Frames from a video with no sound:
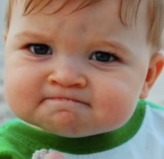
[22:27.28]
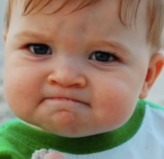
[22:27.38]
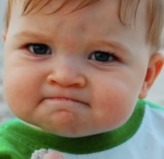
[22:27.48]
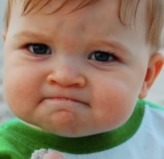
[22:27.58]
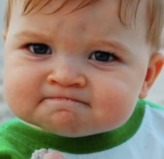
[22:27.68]

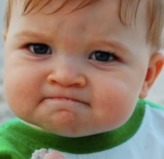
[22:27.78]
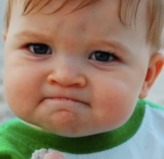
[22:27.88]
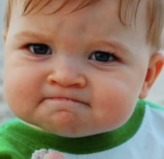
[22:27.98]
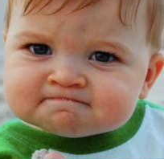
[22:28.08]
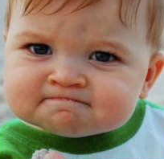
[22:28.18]

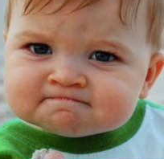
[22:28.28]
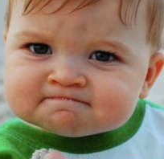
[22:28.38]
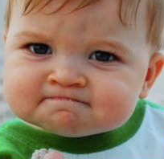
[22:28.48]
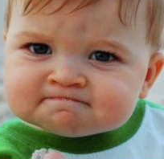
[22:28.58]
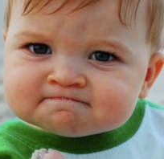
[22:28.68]

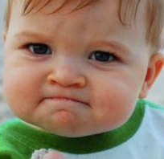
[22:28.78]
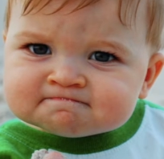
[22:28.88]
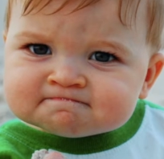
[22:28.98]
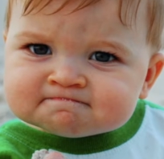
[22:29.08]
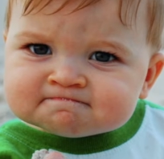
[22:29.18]

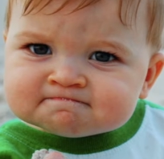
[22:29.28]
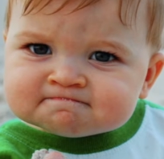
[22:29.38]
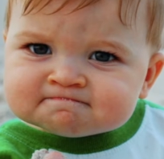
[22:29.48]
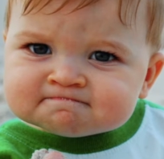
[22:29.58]
[no speech]